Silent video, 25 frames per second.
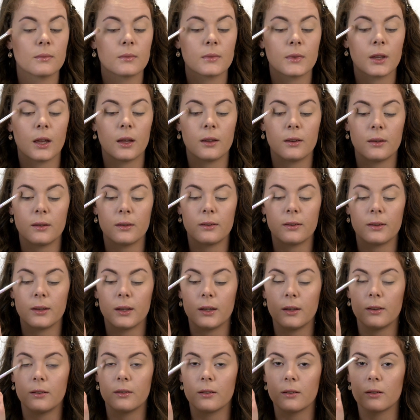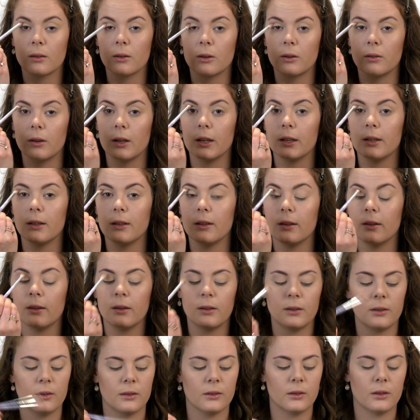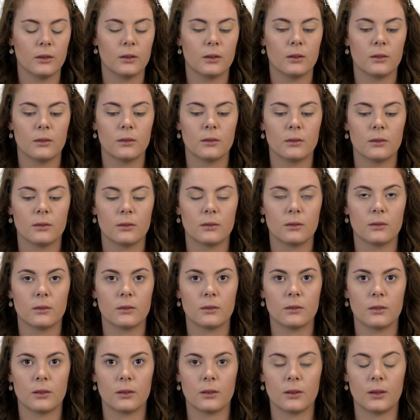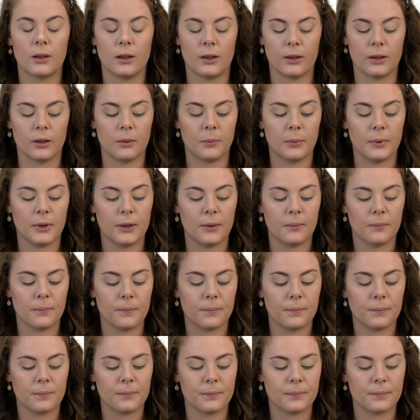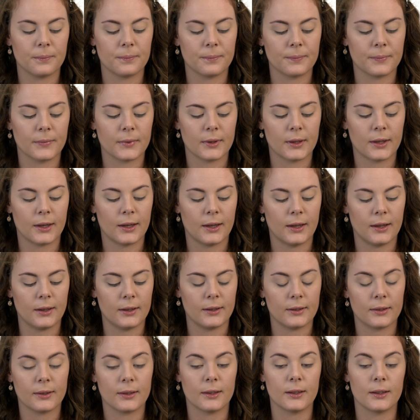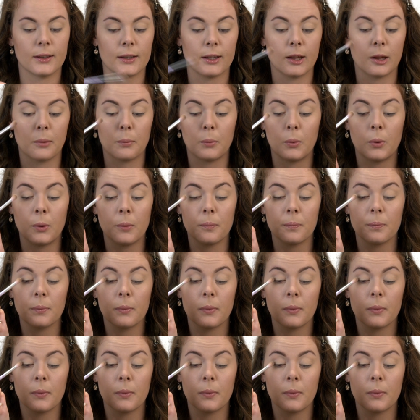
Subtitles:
Can you see just already? Just a little bit. Okay, let's go a little more.